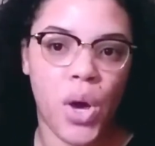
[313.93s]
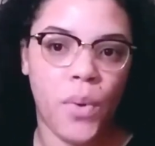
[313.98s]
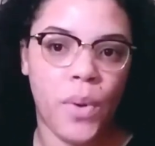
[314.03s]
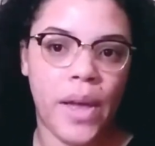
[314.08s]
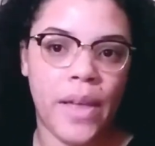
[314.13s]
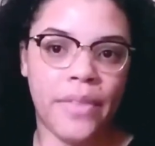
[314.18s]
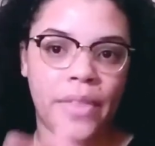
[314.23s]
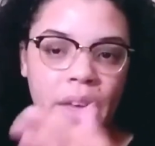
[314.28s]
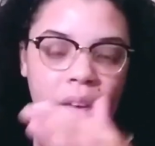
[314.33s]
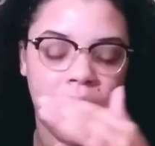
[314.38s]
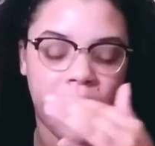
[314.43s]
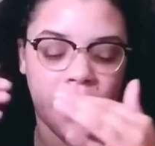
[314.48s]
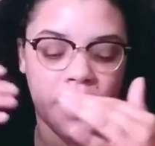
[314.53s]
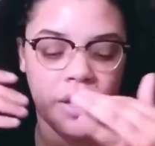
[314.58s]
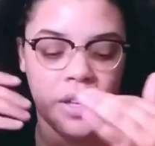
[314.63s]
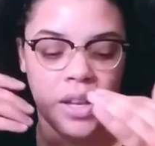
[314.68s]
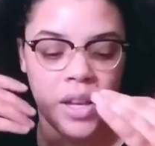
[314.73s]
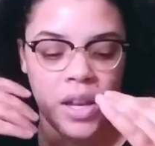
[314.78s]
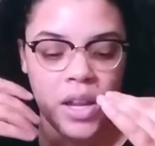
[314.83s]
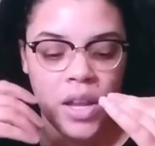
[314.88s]
And then
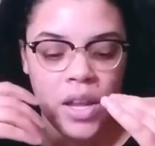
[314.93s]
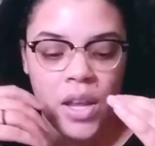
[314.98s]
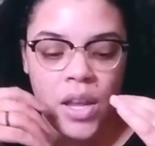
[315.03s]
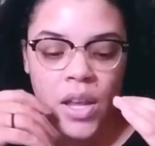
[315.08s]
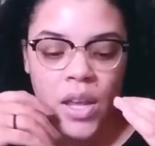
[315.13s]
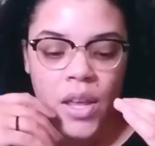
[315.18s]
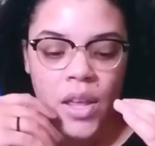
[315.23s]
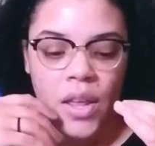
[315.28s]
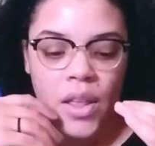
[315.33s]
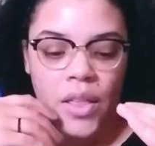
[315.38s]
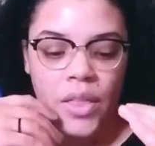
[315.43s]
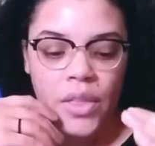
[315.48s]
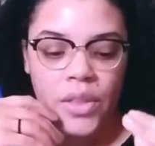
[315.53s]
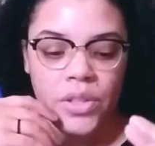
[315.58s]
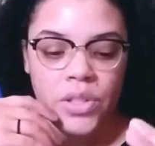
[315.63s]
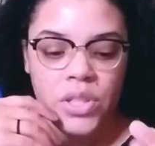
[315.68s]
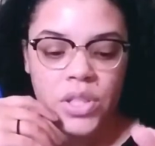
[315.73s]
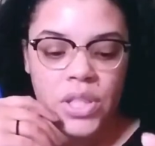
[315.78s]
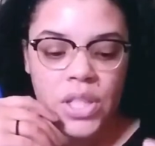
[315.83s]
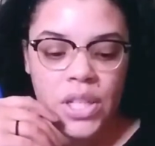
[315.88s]

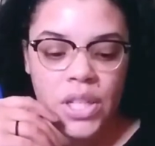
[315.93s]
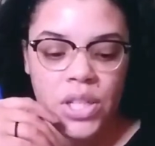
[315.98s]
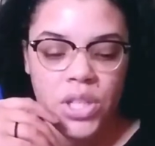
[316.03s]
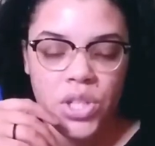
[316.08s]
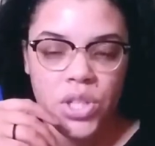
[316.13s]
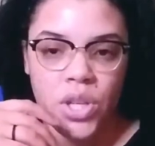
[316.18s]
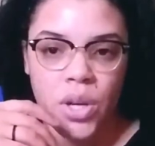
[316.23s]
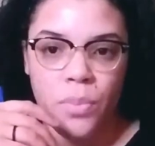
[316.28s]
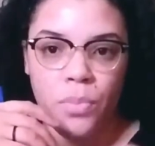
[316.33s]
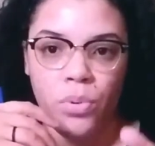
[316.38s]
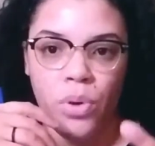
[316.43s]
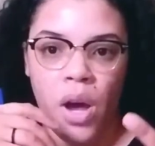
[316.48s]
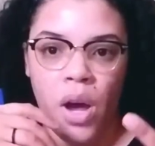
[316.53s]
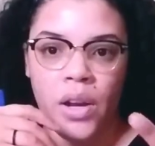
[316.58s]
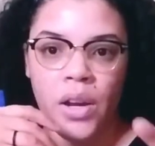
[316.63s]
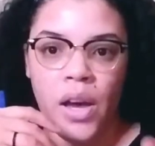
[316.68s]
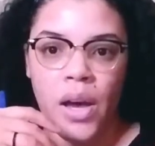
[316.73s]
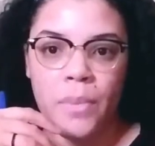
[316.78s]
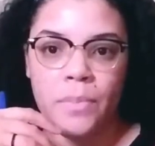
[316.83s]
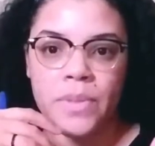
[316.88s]
Letitia brought
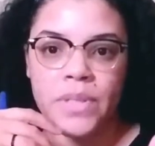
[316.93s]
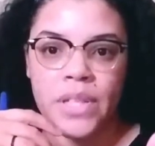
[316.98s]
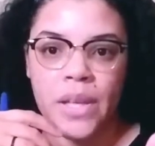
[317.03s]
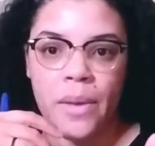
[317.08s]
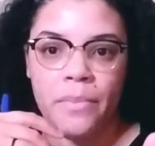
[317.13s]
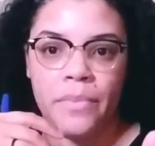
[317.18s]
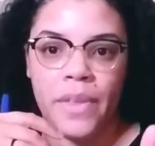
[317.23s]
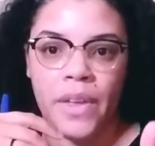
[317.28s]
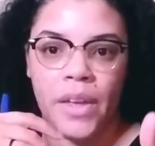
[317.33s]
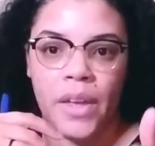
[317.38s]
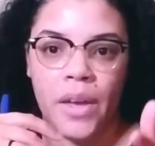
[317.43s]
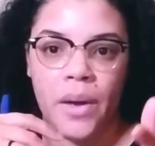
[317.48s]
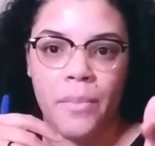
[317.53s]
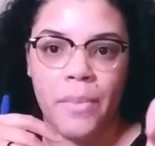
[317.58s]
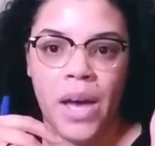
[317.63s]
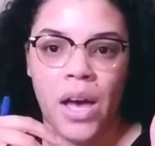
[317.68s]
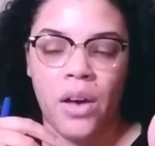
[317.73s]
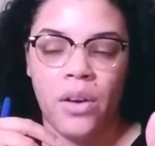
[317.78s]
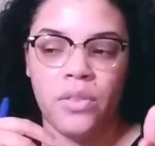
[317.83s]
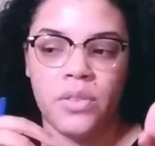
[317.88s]
up something
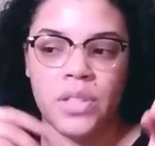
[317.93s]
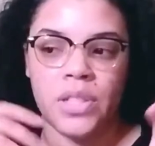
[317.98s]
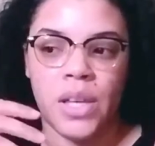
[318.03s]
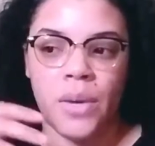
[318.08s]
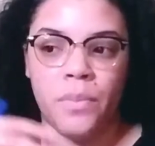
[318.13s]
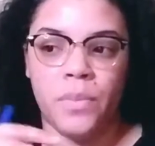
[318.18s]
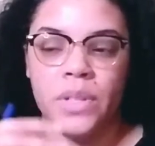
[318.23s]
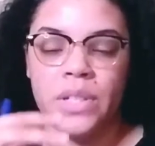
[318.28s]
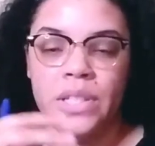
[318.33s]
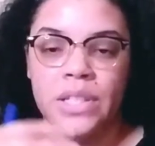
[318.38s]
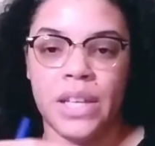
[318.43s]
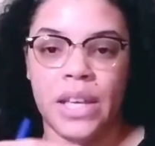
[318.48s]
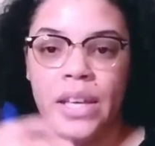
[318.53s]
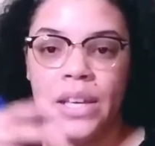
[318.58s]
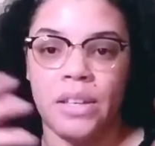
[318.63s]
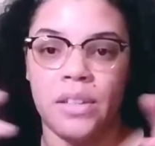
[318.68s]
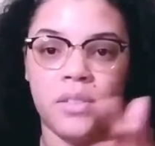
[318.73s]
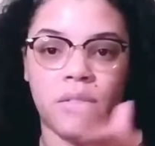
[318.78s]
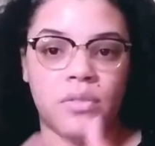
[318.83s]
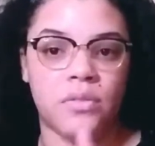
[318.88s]
about someone
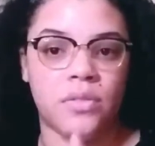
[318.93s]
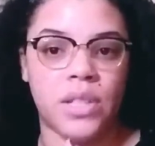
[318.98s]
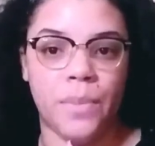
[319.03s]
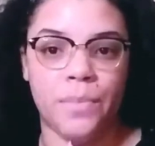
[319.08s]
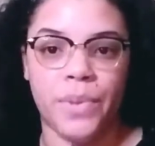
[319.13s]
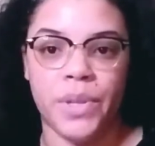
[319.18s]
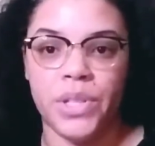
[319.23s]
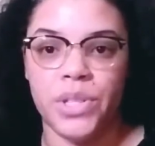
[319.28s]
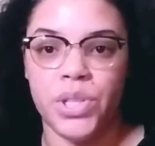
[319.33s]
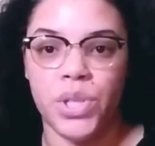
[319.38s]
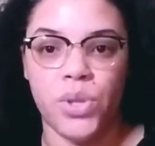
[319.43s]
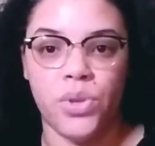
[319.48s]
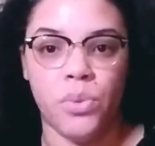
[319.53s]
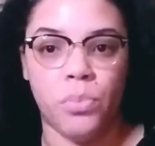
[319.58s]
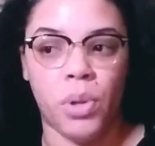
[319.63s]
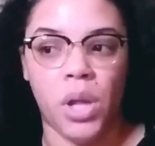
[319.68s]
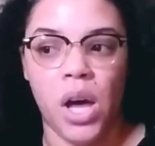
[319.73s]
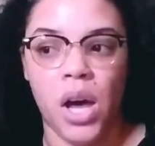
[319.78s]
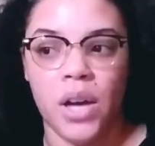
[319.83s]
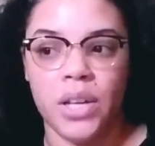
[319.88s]
saying something to the
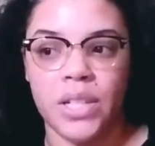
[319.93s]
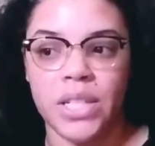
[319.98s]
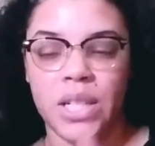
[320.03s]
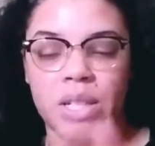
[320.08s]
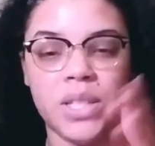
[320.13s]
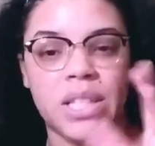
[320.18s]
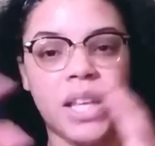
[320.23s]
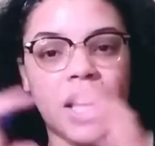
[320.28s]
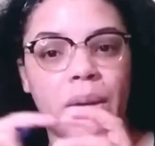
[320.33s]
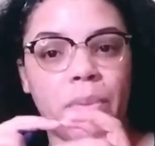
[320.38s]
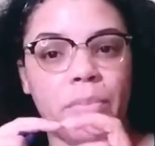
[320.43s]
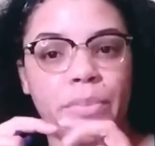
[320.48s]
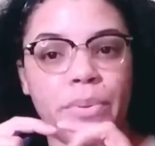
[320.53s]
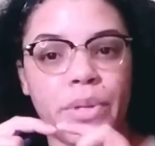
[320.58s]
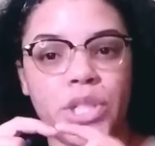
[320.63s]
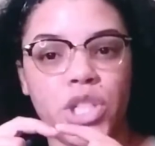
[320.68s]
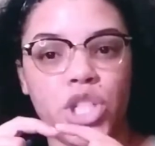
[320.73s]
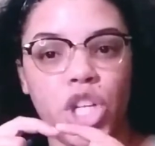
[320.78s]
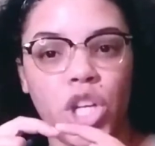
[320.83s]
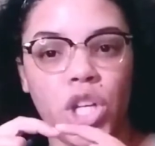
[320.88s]
blogs. It's like a
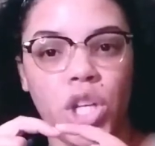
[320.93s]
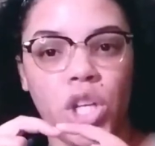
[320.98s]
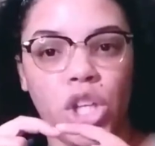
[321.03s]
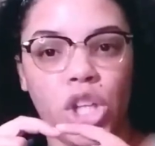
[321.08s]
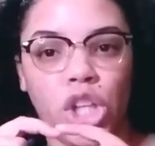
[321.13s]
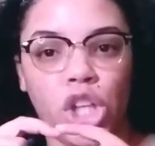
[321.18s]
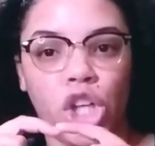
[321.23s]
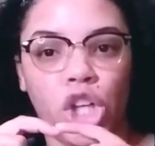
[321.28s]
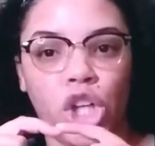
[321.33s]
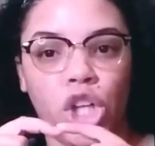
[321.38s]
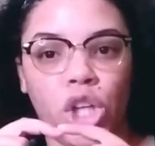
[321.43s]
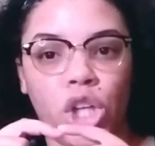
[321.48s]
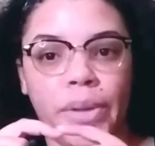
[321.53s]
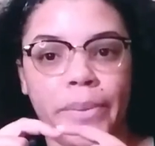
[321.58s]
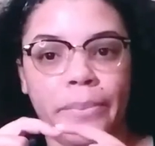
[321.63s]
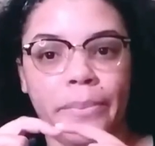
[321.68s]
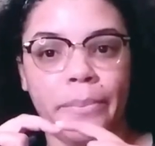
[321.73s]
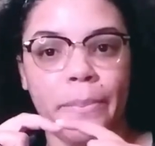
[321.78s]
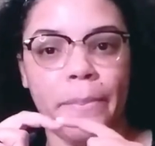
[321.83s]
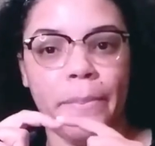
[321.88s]
particular
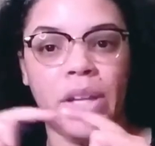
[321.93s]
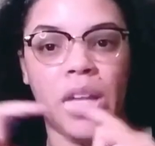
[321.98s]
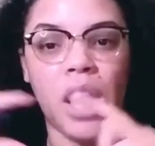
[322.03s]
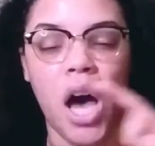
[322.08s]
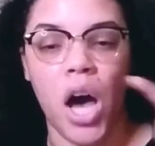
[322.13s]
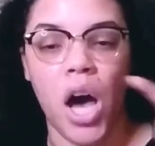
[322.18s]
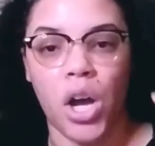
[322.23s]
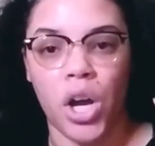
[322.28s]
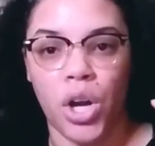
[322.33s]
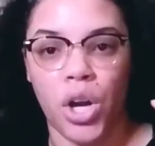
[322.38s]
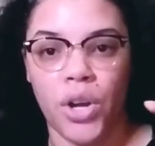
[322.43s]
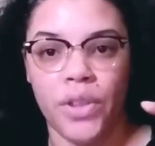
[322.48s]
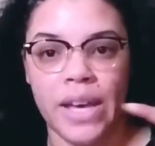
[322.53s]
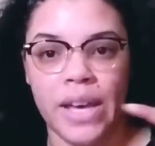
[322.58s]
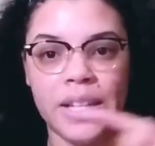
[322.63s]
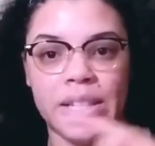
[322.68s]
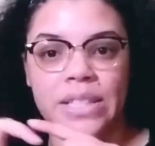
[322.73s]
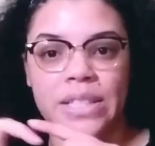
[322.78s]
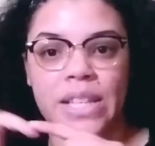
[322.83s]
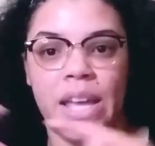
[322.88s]
blogger
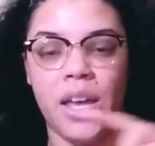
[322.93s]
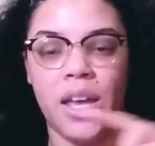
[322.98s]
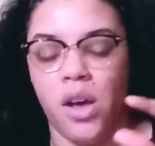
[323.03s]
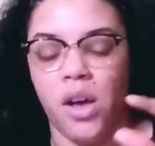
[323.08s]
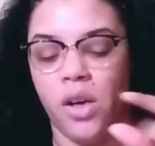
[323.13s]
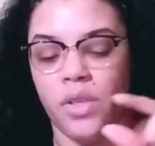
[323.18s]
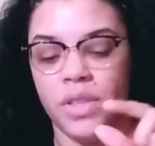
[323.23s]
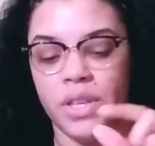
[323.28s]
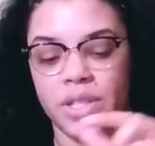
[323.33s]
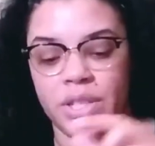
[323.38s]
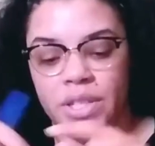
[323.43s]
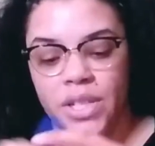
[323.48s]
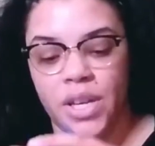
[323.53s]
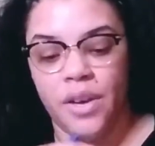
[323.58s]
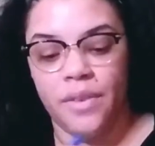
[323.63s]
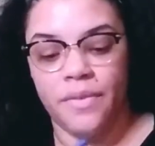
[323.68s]
that's saying all this stuff.